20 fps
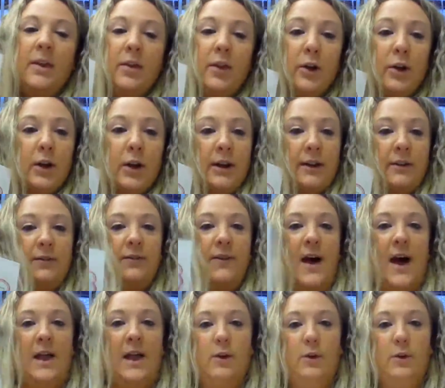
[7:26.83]
They're going to
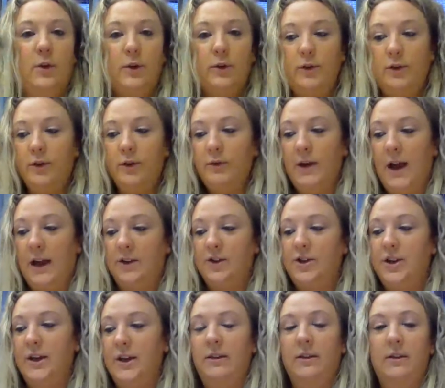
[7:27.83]
follow those
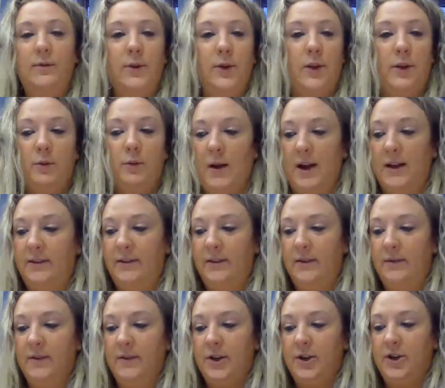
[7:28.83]
directions for the rest
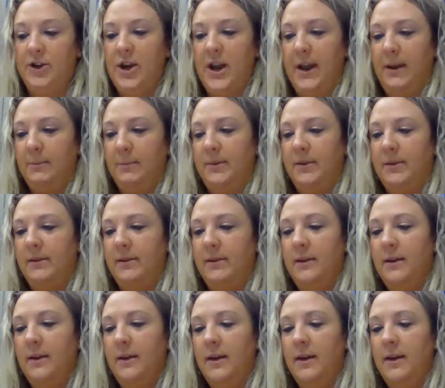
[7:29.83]
of the shapes.